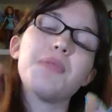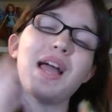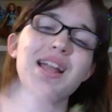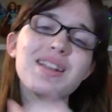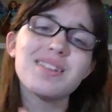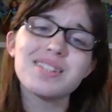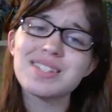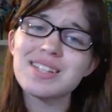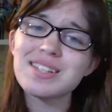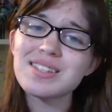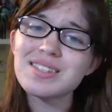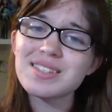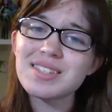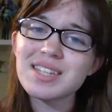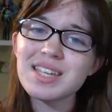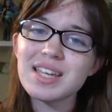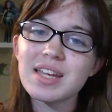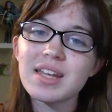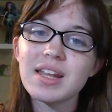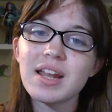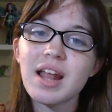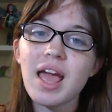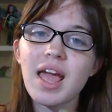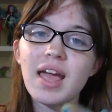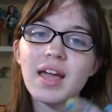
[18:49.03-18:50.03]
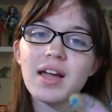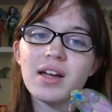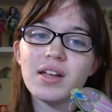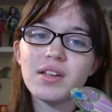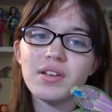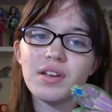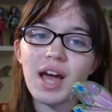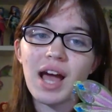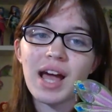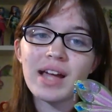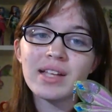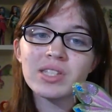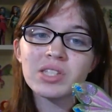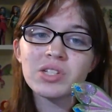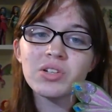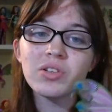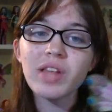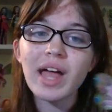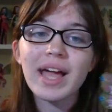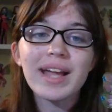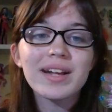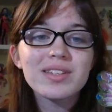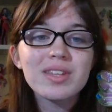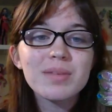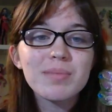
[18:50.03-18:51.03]
I just didn't see it. And I still
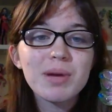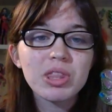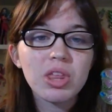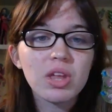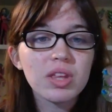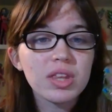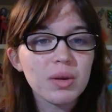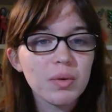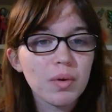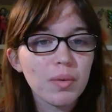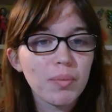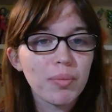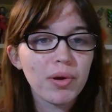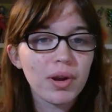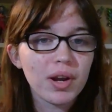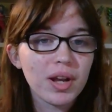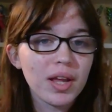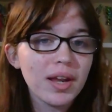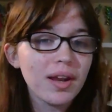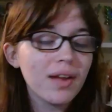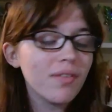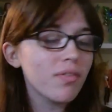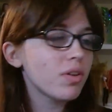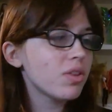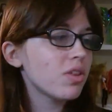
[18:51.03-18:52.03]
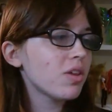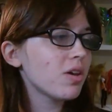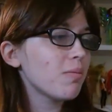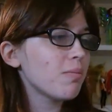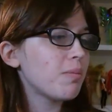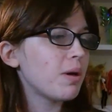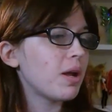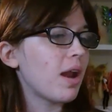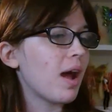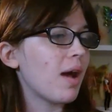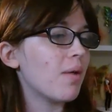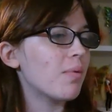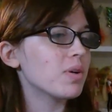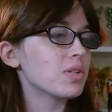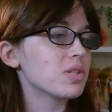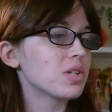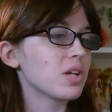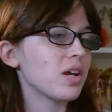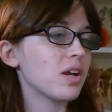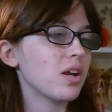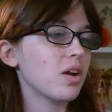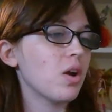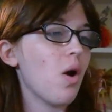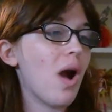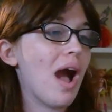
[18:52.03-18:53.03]
liked them. I thought they were pretty and everything, but I
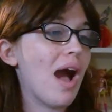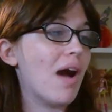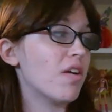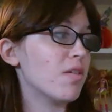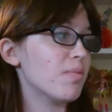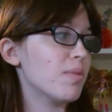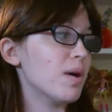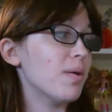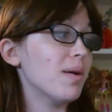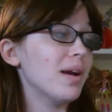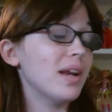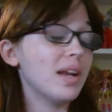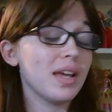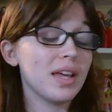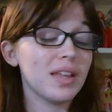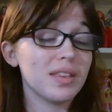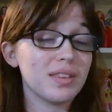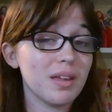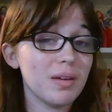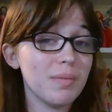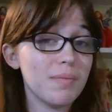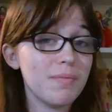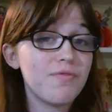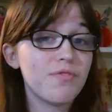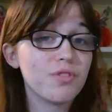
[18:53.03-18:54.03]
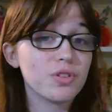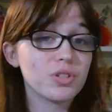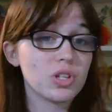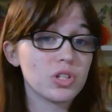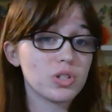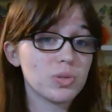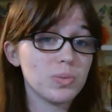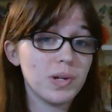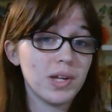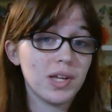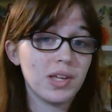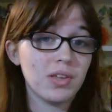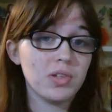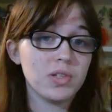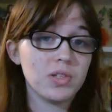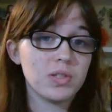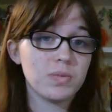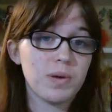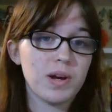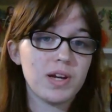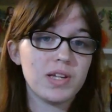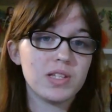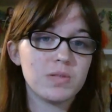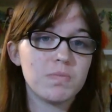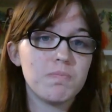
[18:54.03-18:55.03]
wasn't going to go out of my way to get them for such a ridiculous
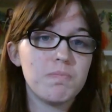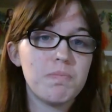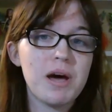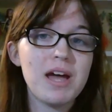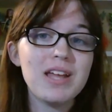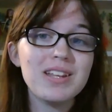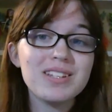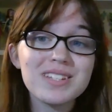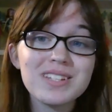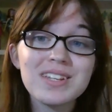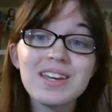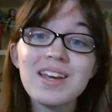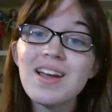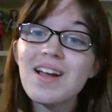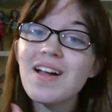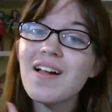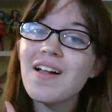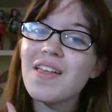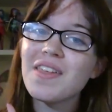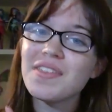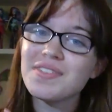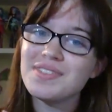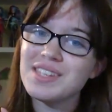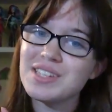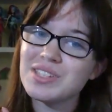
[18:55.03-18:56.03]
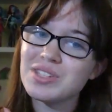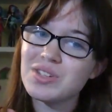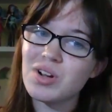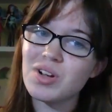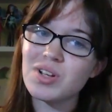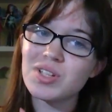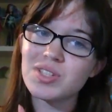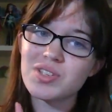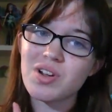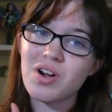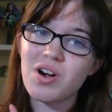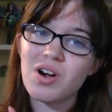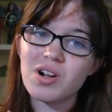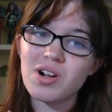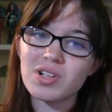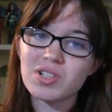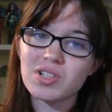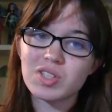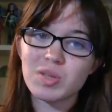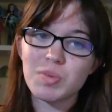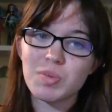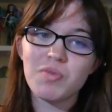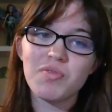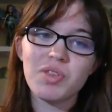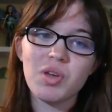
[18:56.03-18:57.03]
price. But these dolls are
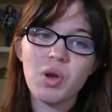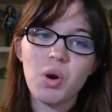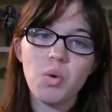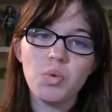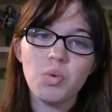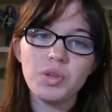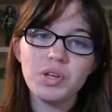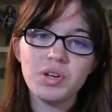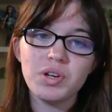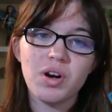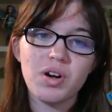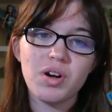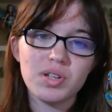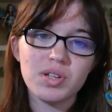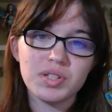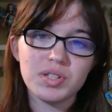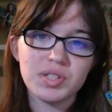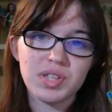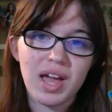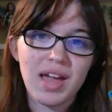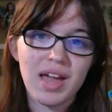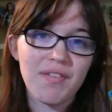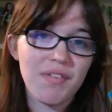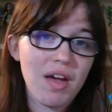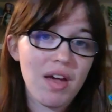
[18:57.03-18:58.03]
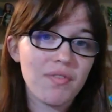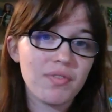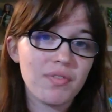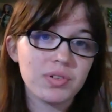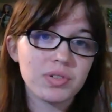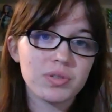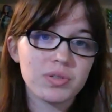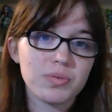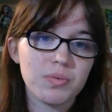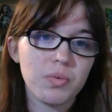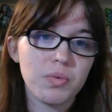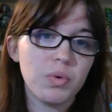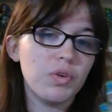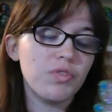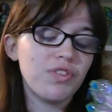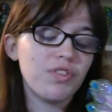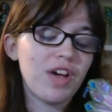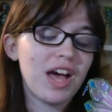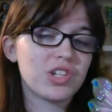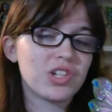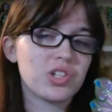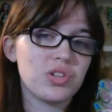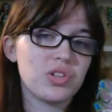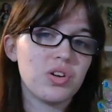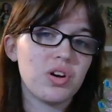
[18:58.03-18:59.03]
some of the only dolls I've ever, well,
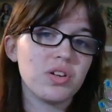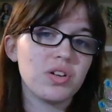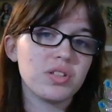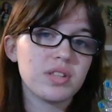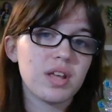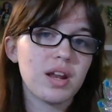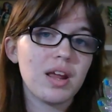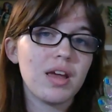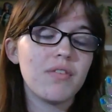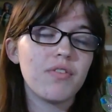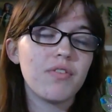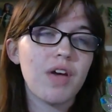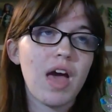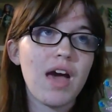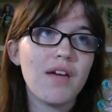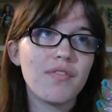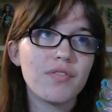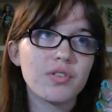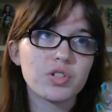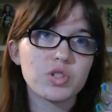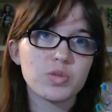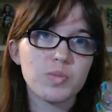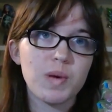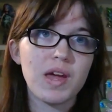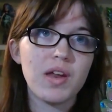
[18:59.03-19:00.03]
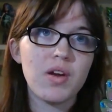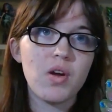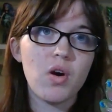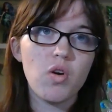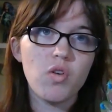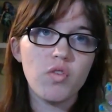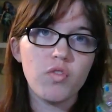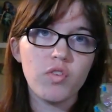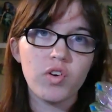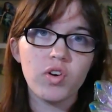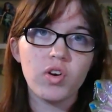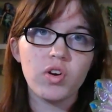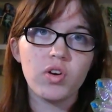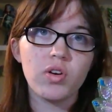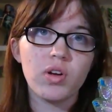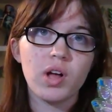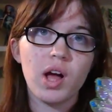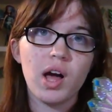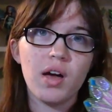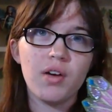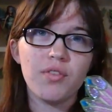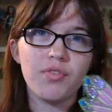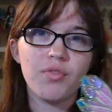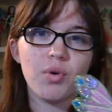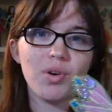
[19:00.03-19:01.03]
fashion dolls that I've ever spent over
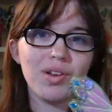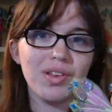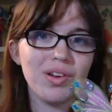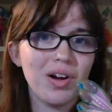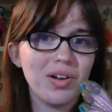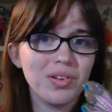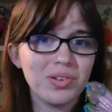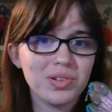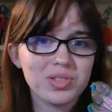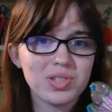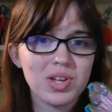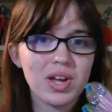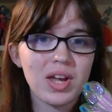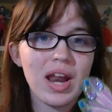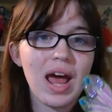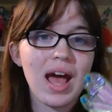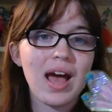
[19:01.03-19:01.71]
uh, $40 on.